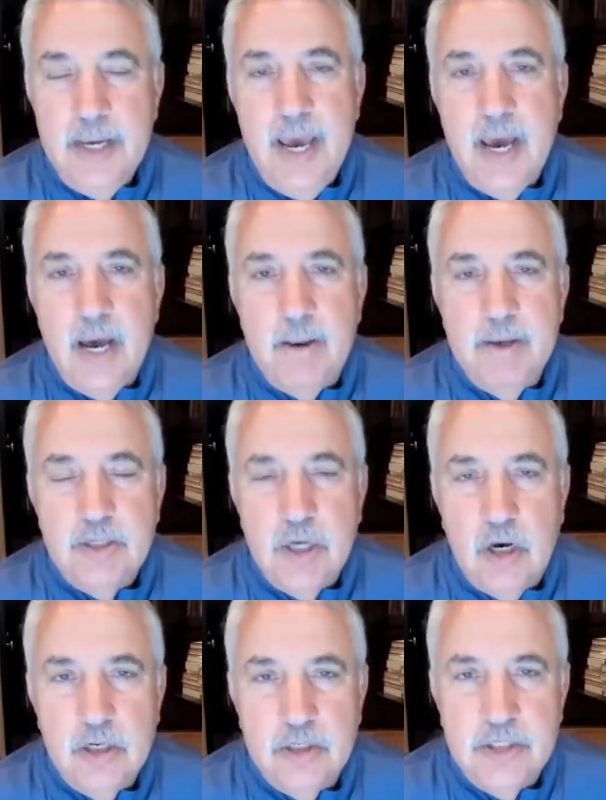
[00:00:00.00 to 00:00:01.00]
Yeah, I mean, it's
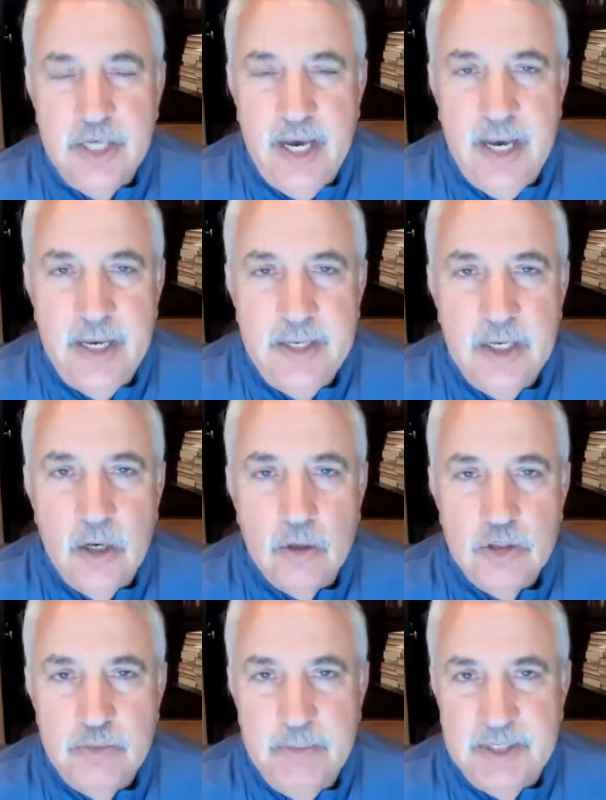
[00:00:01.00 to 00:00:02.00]
hard to say, you know,
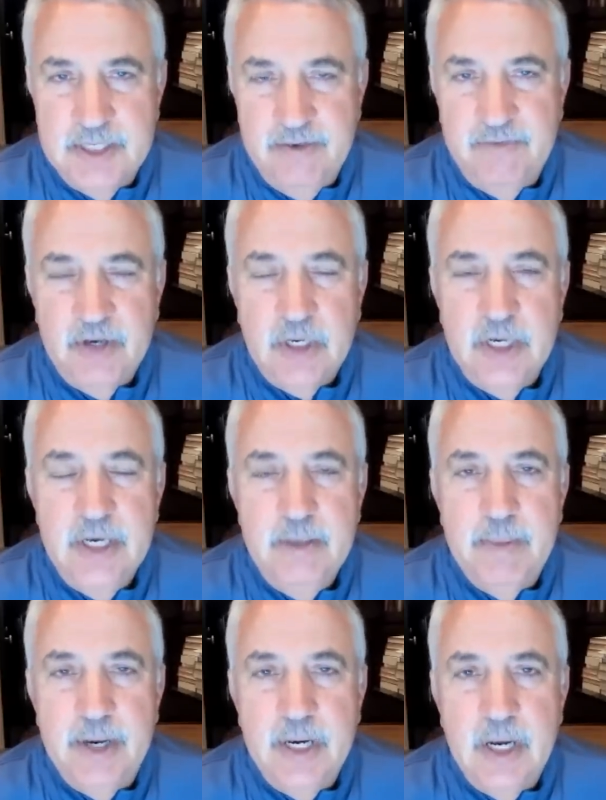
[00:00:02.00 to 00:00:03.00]
specifically,
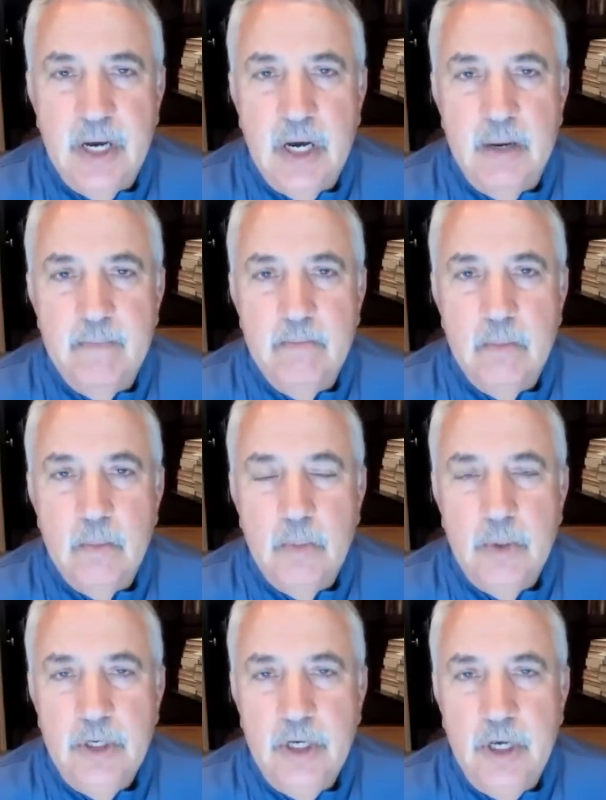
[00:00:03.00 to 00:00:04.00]
but,
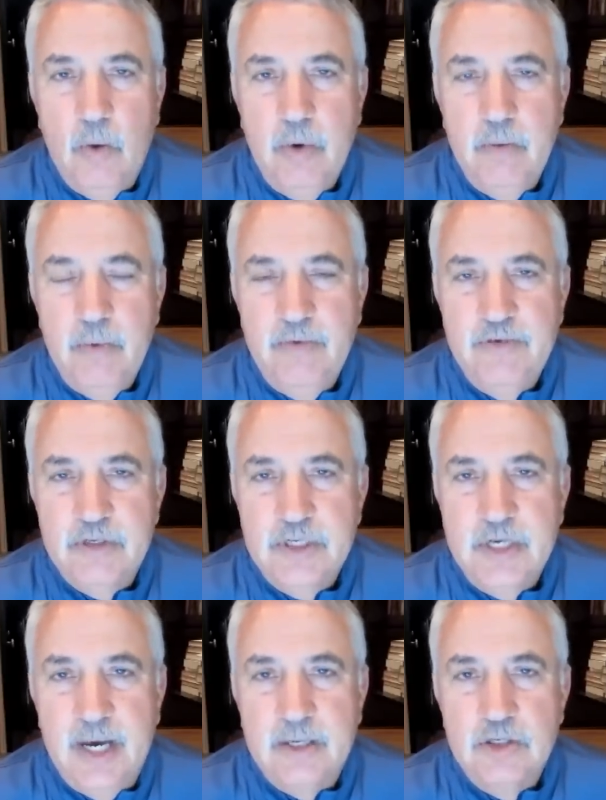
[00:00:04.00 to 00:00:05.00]
you know, we've just
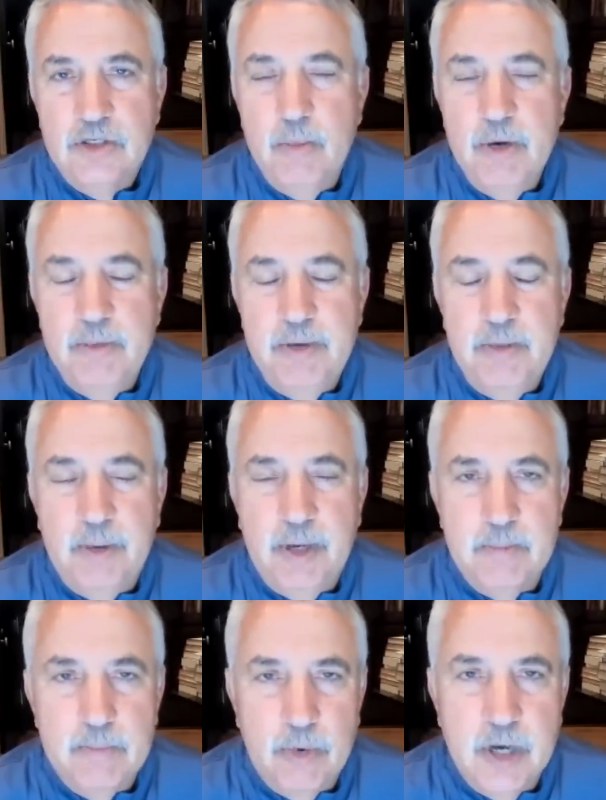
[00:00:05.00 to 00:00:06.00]
got so many people
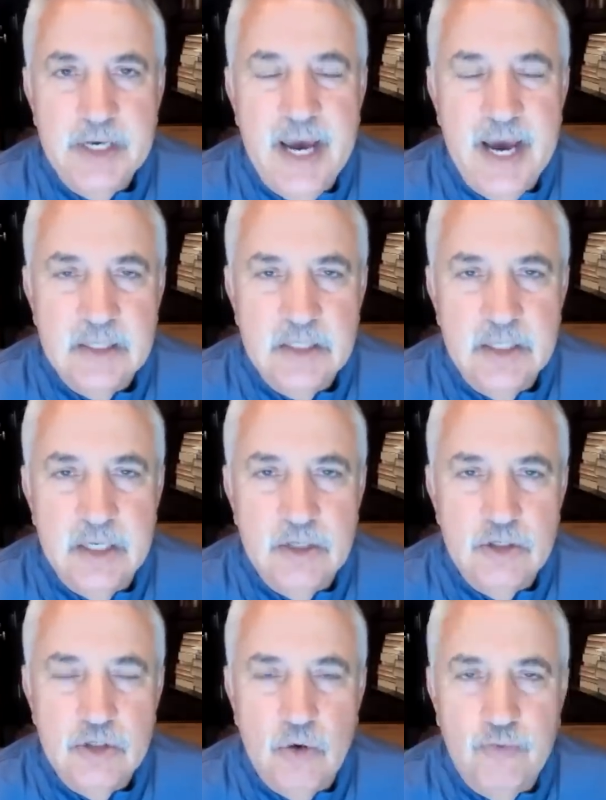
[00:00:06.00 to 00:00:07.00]
on broadcast and
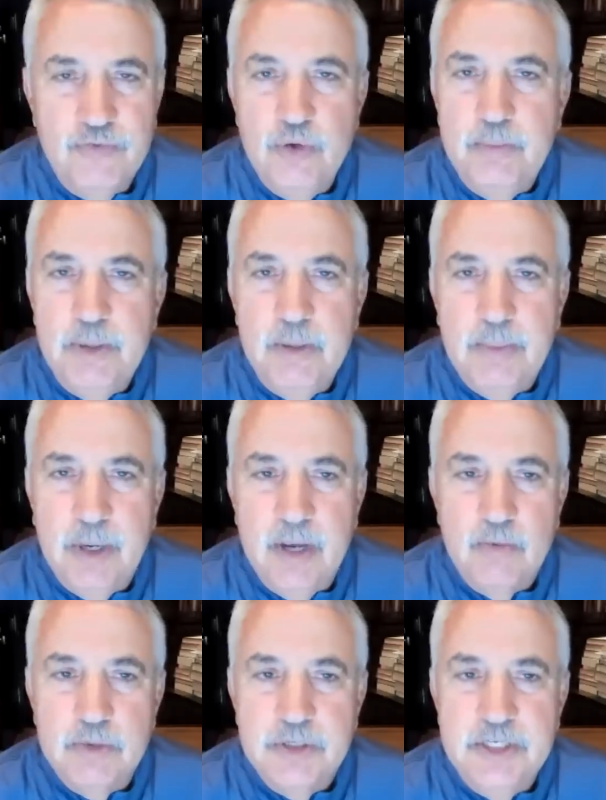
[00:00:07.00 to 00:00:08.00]
so few people
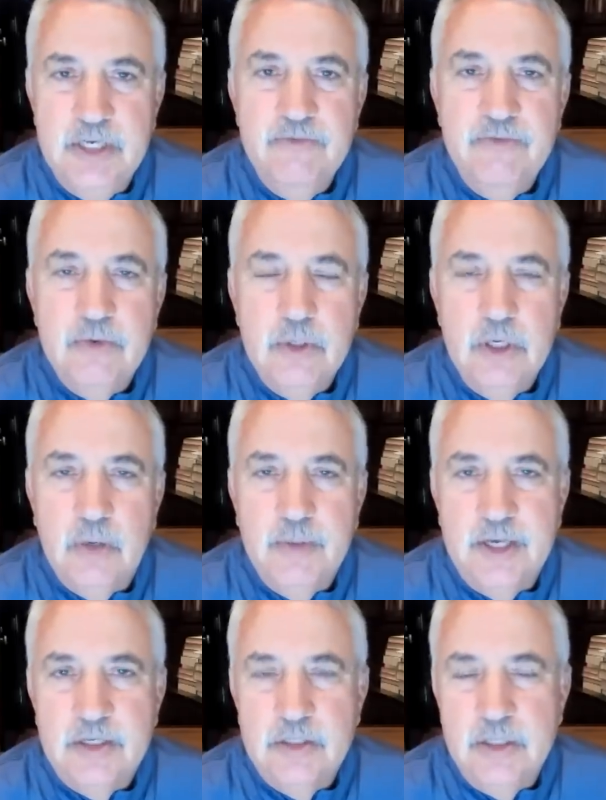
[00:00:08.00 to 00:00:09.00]
on receive. You know,
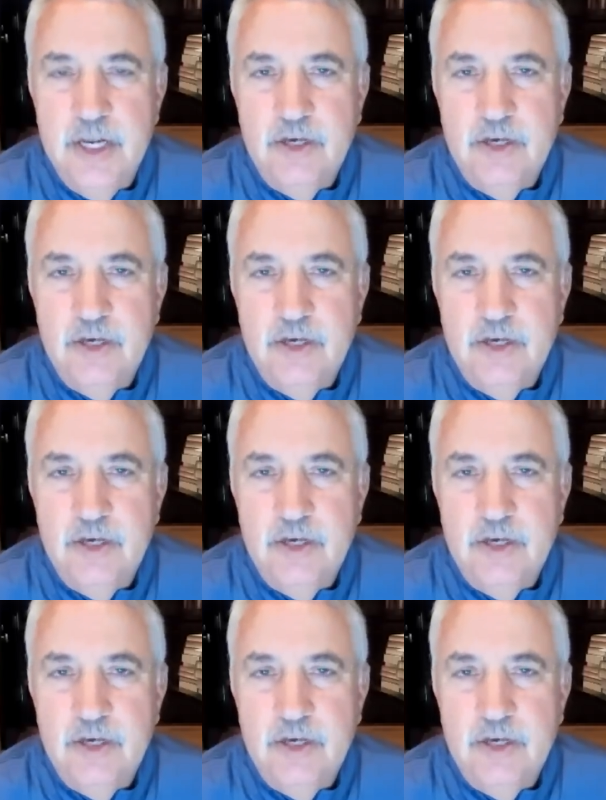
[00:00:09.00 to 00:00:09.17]
that's the